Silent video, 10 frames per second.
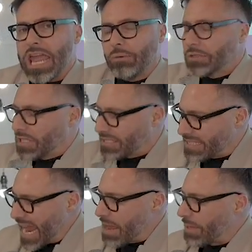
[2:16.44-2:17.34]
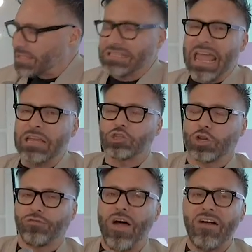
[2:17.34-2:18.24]
it was the same as saying
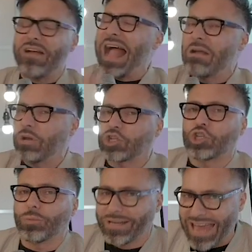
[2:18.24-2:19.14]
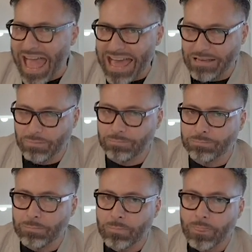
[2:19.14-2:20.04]
to your father, "I wish you were dead."
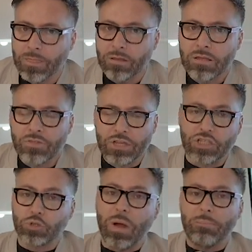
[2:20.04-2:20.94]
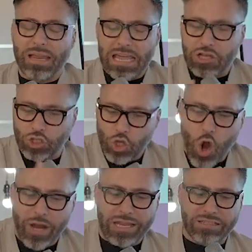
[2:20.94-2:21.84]
This is what many
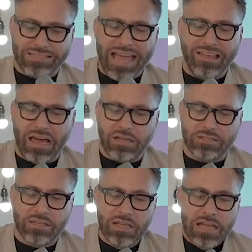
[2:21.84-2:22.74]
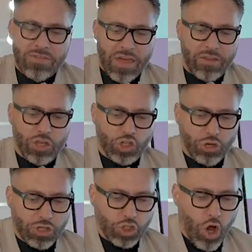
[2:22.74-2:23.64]
historians tell us, that in the
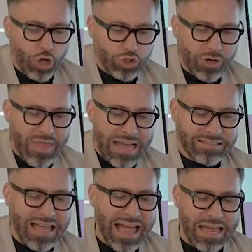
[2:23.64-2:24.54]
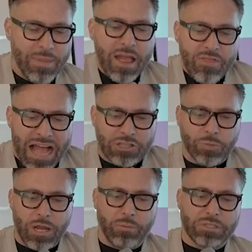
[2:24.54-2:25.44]
Jewish culture of that time,
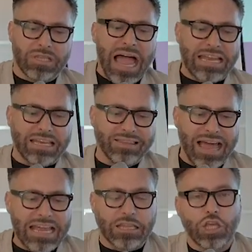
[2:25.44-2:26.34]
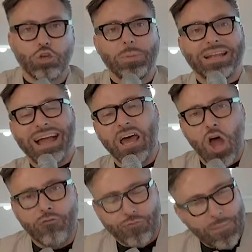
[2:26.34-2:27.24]
that's what it was like, and likely you'd be
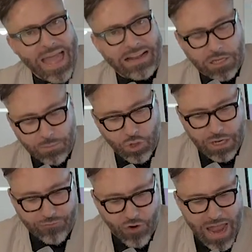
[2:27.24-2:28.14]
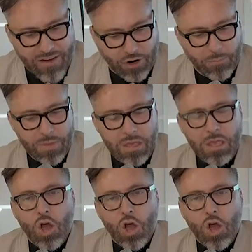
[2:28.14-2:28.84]
cut off from that community forever.